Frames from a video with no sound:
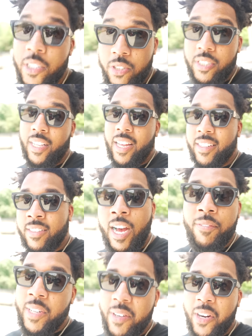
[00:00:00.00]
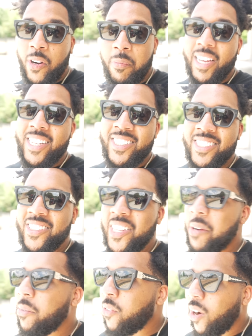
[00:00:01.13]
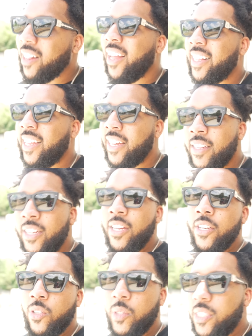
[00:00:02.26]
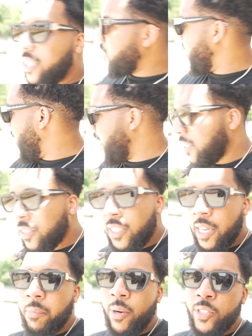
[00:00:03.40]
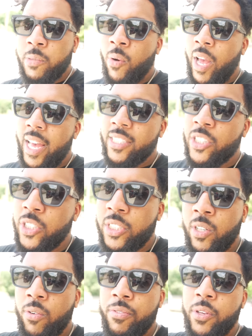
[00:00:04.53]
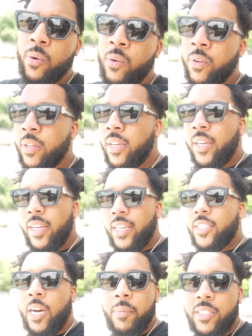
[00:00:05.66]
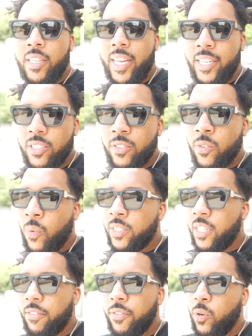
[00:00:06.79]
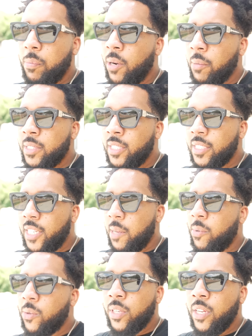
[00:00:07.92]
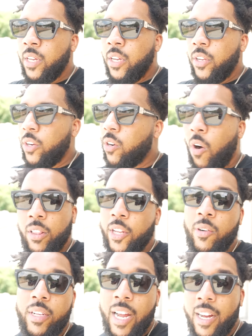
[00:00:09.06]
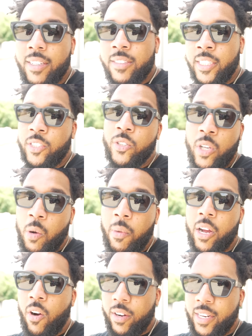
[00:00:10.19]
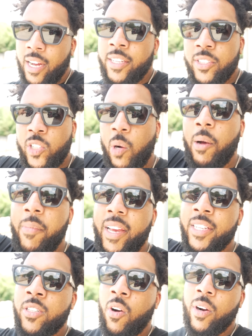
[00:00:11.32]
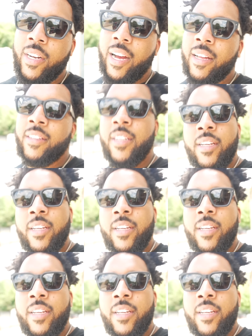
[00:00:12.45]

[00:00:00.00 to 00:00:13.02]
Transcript: did you see that? I've never heard my engine do that before. I like that. So essentially, it's the same principle as just no fuel is coming to the engine. Once that fuel pump is disabled, your car literally dies. And you saw my car die, you saw my man's car die